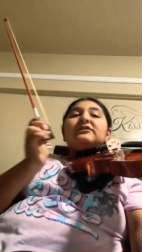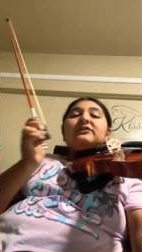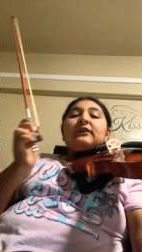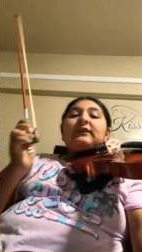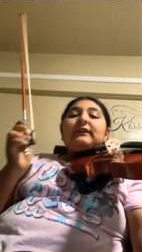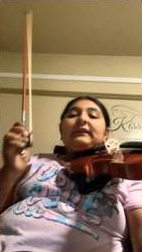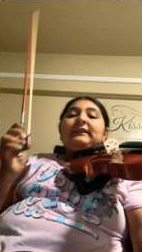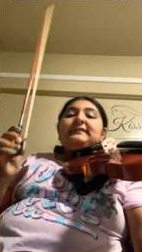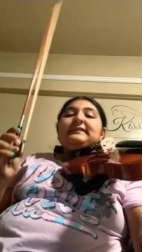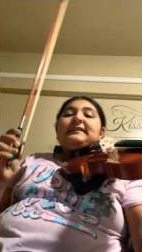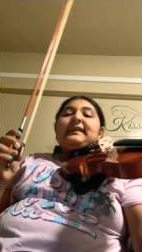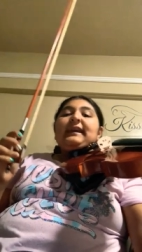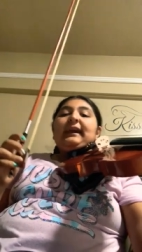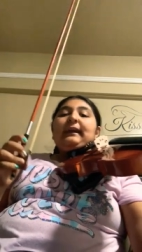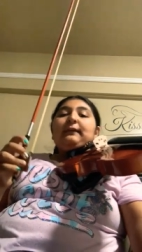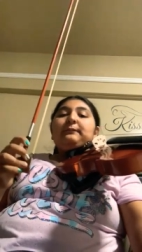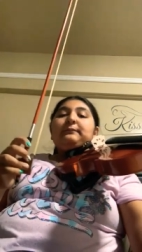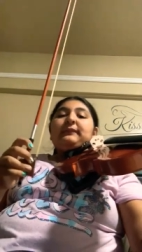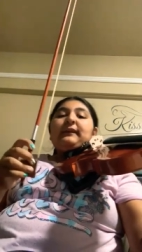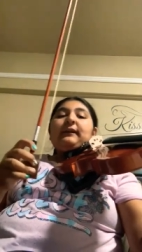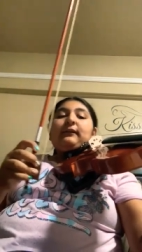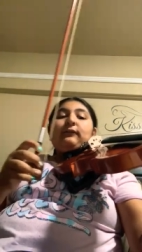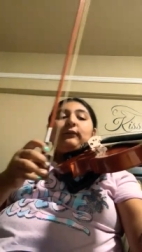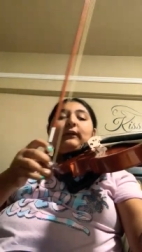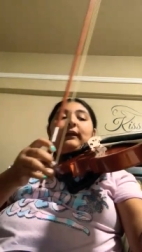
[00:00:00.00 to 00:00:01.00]
on the tape,
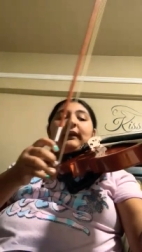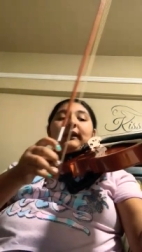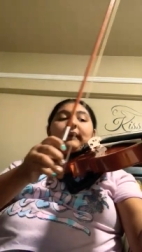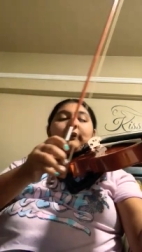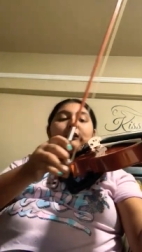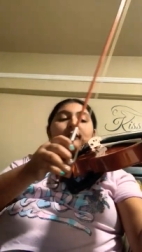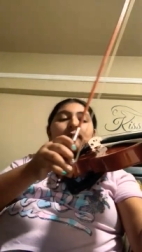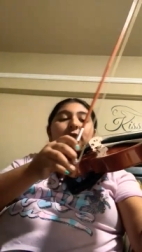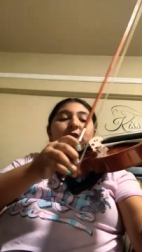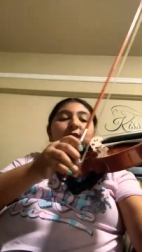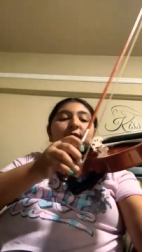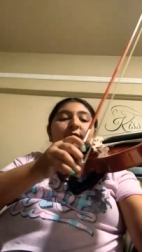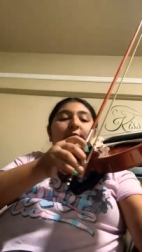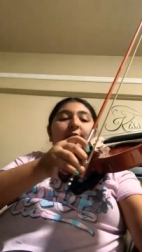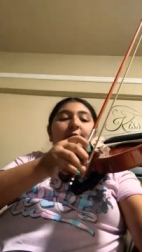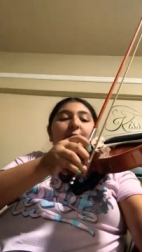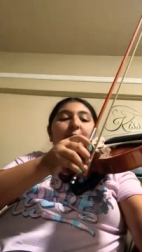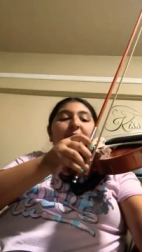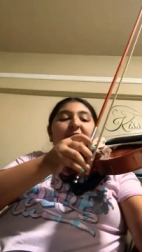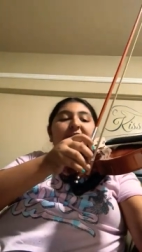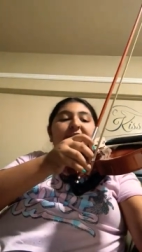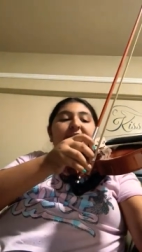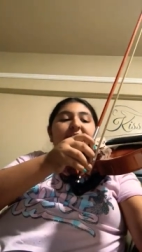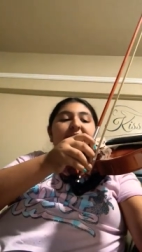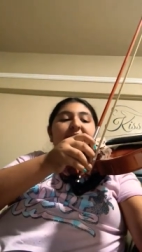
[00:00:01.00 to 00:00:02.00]
that way it can fully
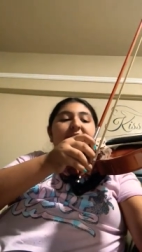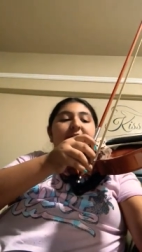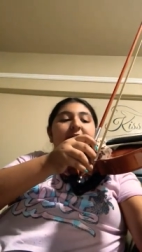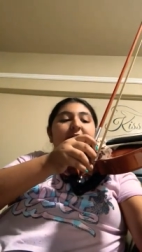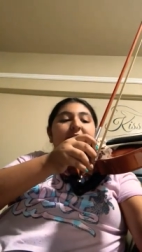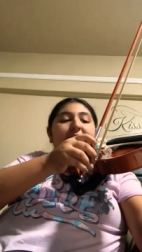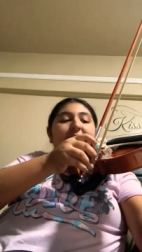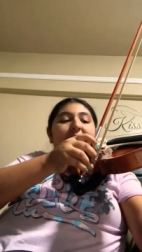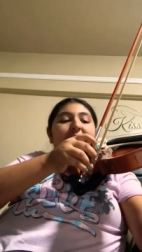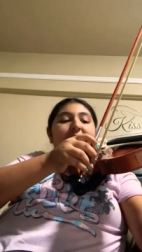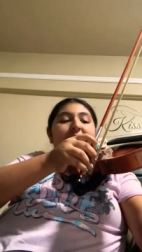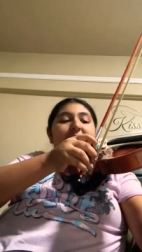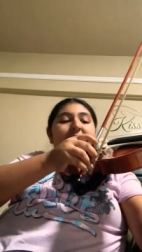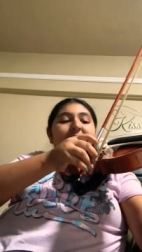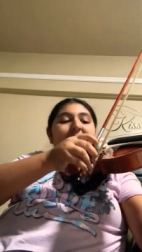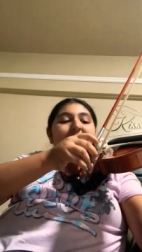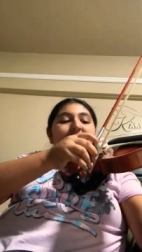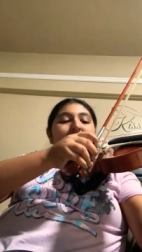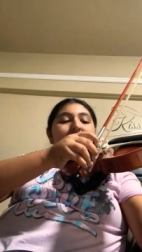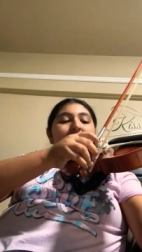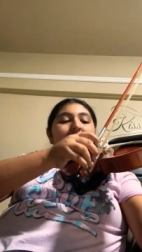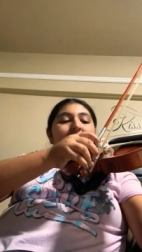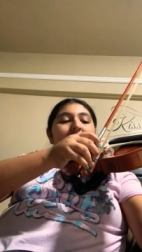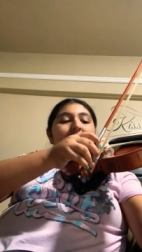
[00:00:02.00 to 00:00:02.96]
make the sound like this.